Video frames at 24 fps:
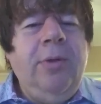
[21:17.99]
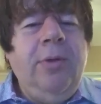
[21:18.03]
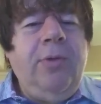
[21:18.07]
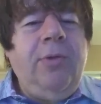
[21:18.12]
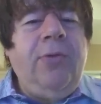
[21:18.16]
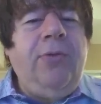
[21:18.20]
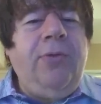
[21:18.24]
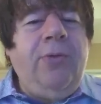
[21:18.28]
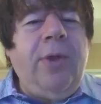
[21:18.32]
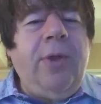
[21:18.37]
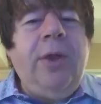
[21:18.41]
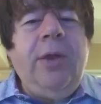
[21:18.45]

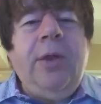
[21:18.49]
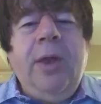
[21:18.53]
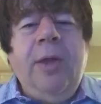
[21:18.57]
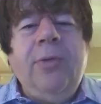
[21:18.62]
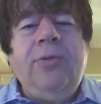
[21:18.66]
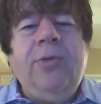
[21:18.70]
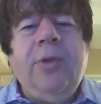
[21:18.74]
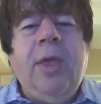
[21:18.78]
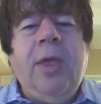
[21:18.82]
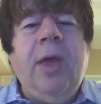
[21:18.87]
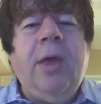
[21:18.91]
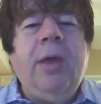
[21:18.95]
The state
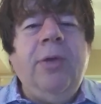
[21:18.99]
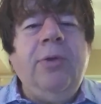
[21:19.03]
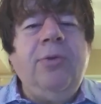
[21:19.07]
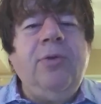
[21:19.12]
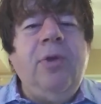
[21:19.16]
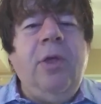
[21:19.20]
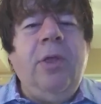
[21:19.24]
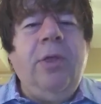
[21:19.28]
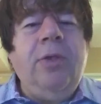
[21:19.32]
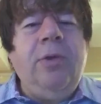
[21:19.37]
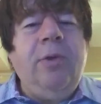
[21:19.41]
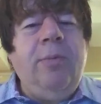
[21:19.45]
has to get
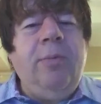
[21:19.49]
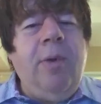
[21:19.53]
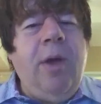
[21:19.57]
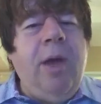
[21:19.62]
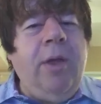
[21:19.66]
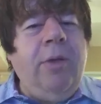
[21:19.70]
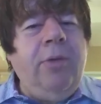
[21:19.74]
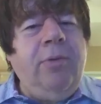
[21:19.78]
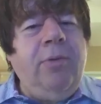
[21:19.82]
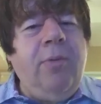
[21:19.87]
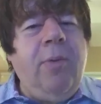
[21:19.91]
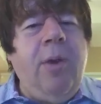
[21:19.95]
control of their
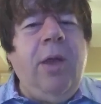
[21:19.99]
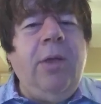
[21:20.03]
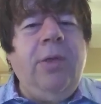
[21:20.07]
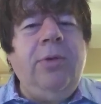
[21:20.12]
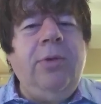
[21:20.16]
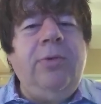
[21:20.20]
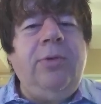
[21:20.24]
minds while